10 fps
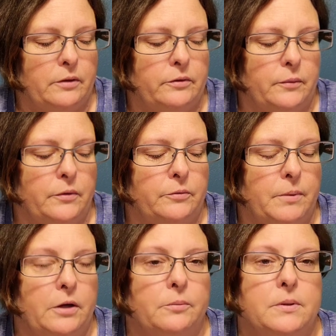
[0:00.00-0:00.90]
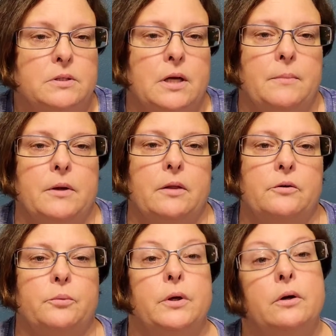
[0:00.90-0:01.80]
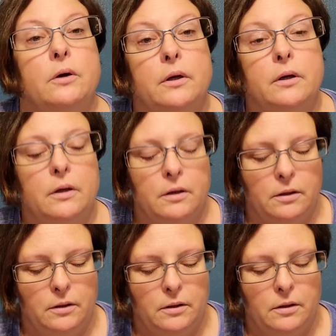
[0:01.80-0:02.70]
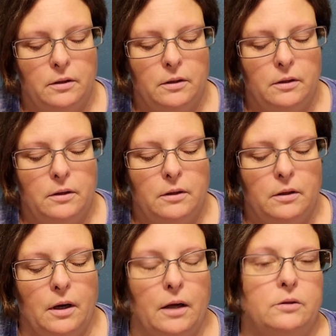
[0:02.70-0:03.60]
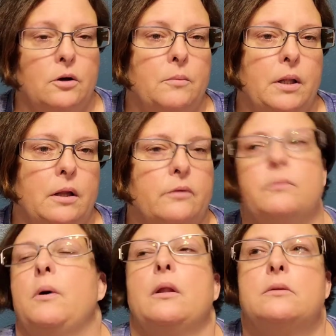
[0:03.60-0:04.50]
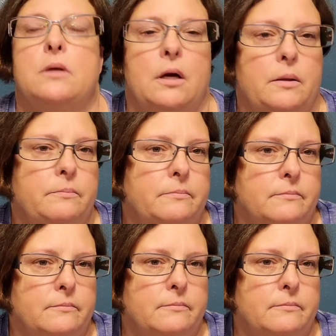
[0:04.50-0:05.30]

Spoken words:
said we spent as much time together as we could. I told him I loved him all the time.